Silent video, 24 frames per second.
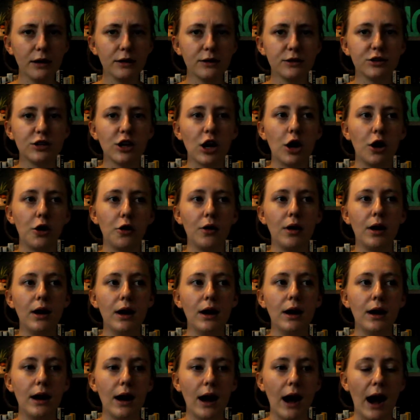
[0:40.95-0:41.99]
So
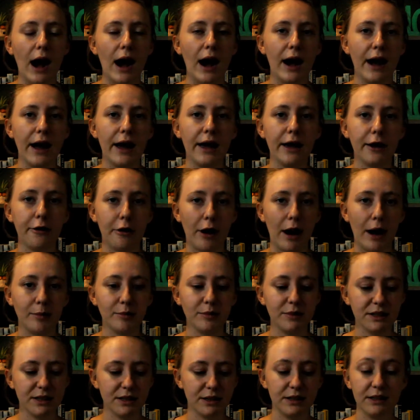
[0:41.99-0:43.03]
I
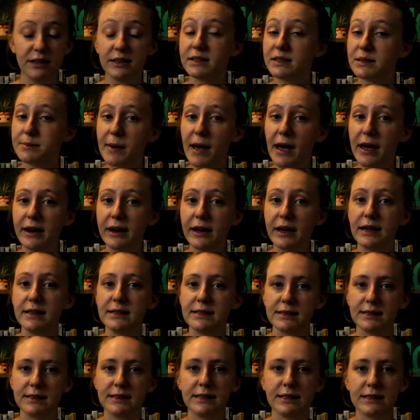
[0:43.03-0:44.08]
grabbed 6
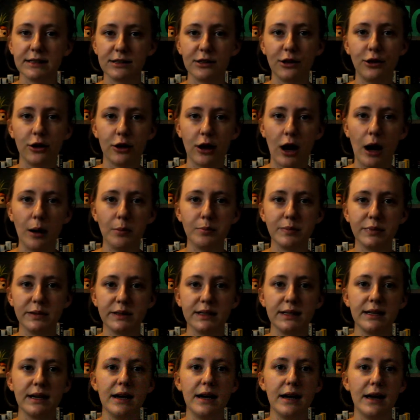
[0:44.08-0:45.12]
pennies and 6 little
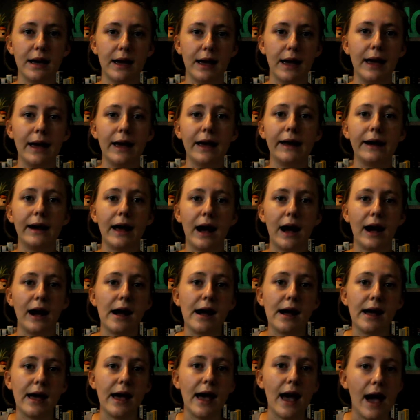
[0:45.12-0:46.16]
cups, and
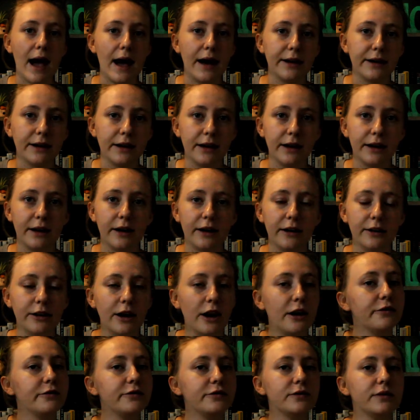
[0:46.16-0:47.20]
I added
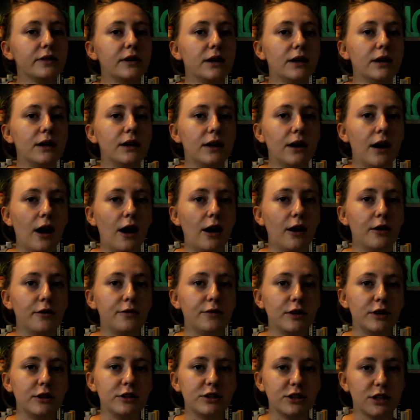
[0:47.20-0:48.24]
enough
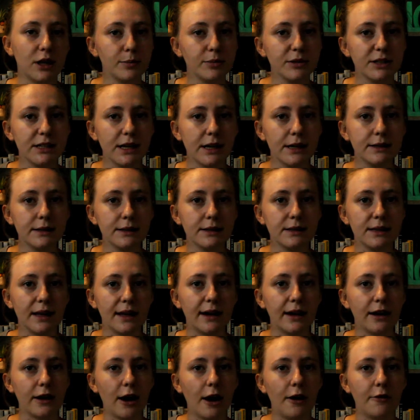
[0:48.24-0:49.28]
of each substance
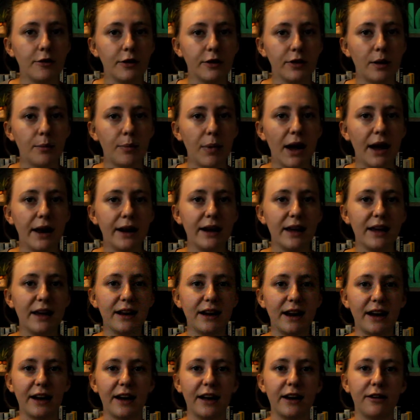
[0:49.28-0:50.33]
that it covered the penny,
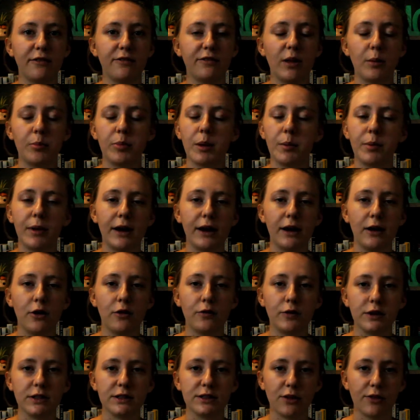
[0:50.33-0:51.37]
and I kind of flipped the penny
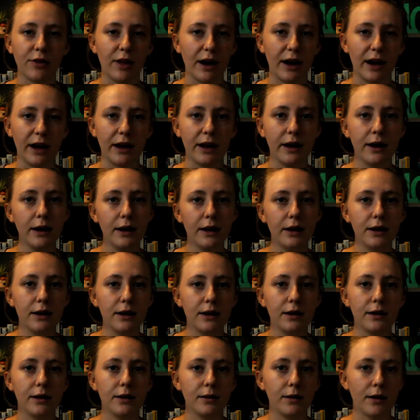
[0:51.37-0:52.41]
over so that
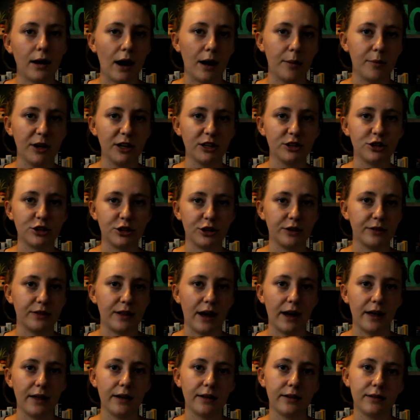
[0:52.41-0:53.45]
I made sure
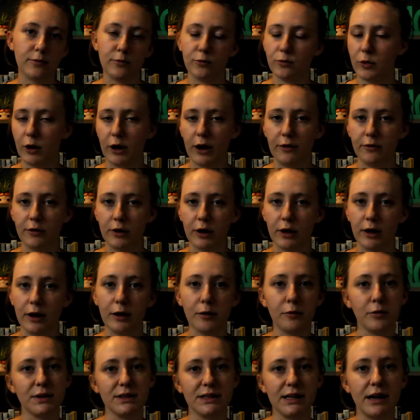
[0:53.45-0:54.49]
that whatever
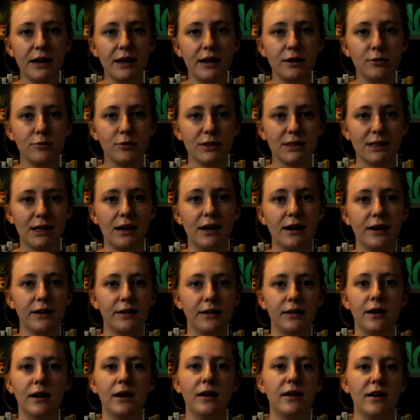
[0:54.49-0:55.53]
it was in was
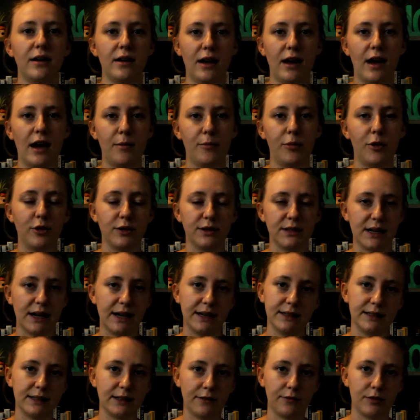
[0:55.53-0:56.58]
on both
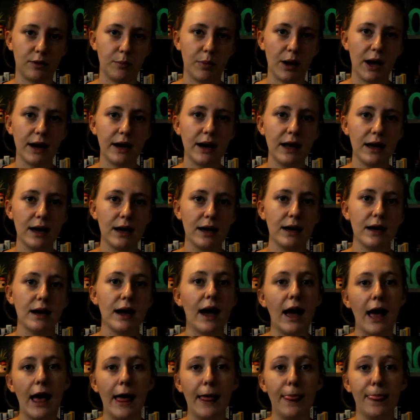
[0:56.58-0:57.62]
sides of the penny,
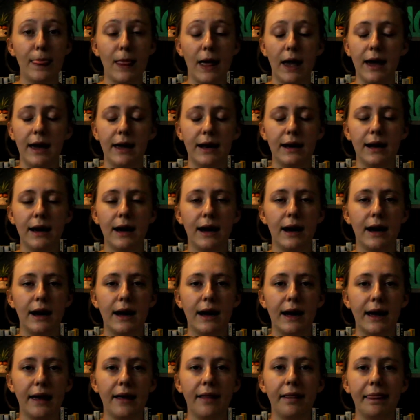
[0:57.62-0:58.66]
and then
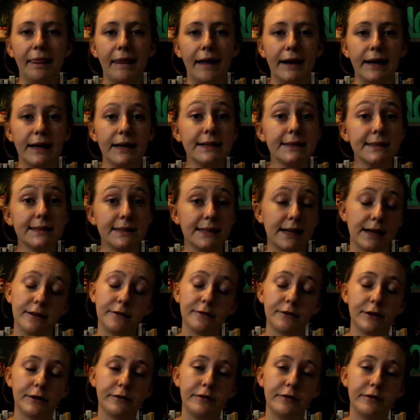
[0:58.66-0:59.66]
I let it sit for